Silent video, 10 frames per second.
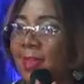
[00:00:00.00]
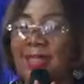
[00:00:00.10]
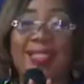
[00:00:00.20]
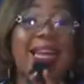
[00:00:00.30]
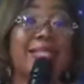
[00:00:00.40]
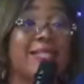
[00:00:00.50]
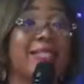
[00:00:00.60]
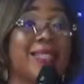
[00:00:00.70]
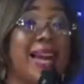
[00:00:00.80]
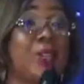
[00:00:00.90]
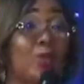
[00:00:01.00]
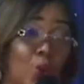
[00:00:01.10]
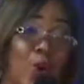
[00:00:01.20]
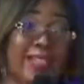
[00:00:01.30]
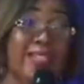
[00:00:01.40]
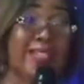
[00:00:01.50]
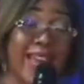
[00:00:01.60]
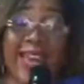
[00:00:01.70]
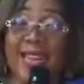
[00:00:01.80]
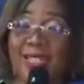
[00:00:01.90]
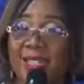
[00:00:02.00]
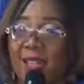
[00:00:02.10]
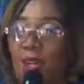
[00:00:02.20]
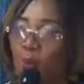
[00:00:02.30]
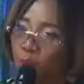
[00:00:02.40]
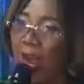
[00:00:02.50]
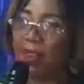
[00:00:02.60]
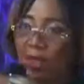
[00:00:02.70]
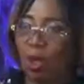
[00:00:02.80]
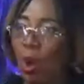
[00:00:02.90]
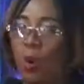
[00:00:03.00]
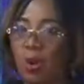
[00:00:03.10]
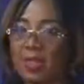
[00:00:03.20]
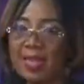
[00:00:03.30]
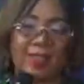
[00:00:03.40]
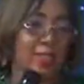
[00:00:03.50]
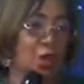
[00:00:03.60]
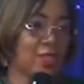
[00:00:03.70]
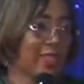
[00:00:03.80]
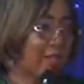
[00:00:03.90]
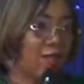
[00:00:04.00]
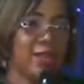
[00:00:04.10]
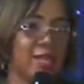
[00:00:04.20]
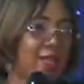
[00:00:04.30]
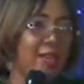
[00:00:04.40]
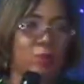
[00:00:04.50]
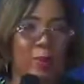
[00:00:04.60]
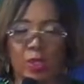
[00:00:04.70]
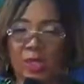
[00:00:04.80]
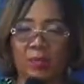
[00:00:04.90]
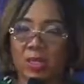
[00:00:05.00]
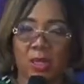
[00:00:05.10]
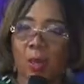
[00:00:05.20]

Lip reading: That is the status quo in the days when the law was there, and the law said, take them to Pastor MC.